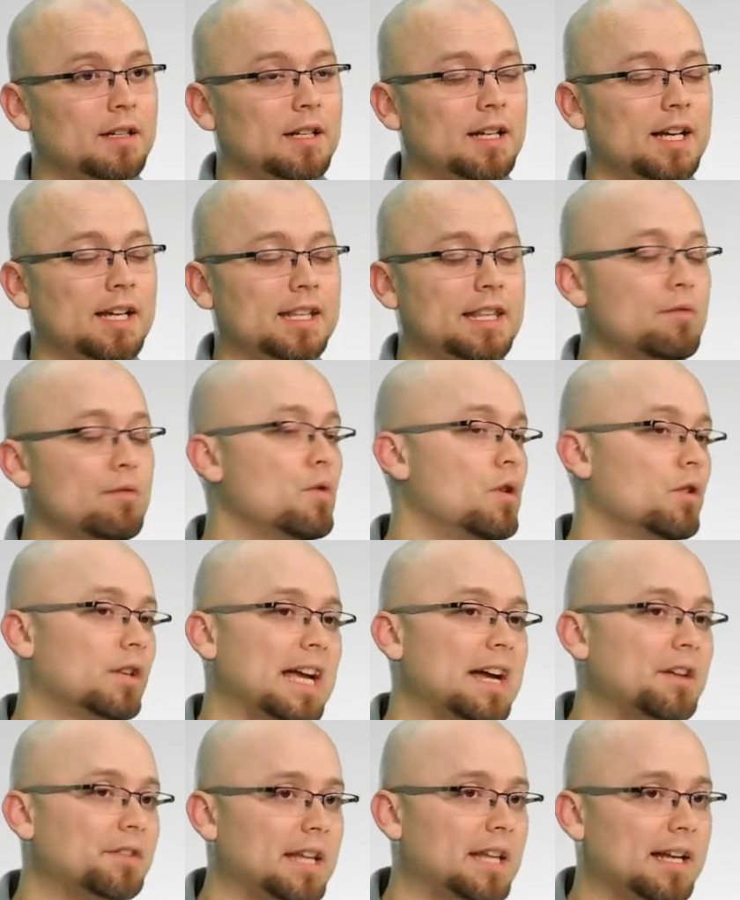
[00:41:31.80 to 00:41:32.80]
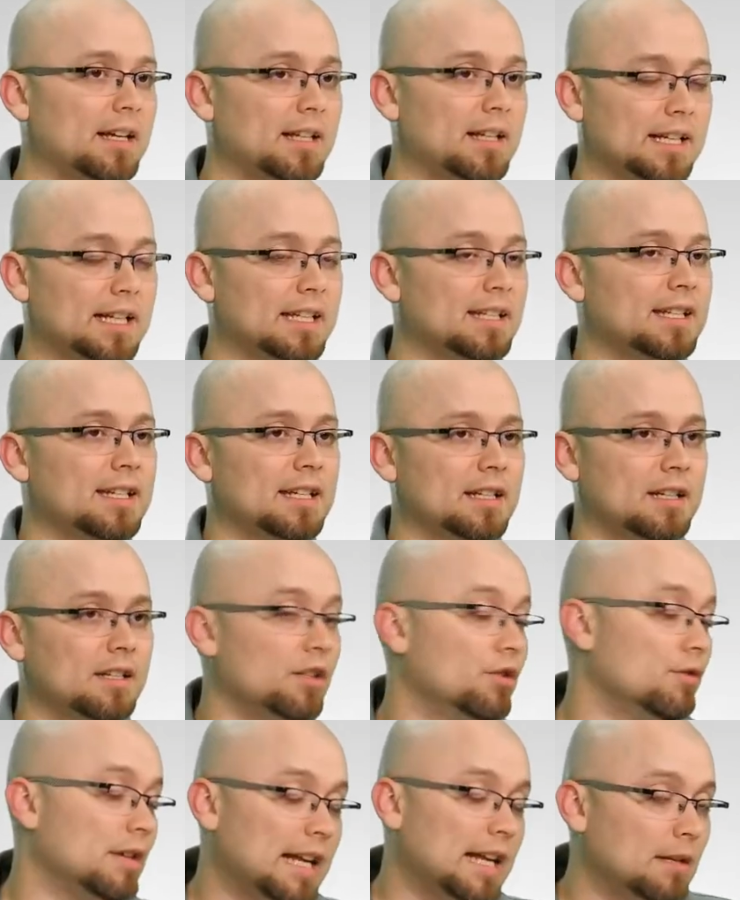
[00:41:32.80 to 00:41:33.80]
they won't count that against
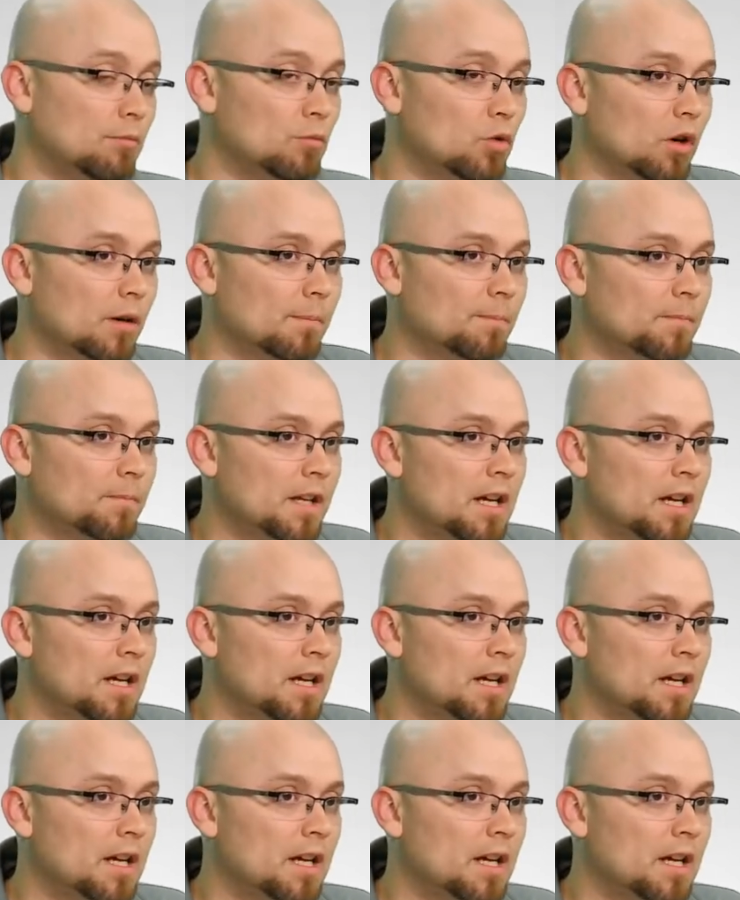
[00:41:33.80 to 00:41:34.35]
you anymore.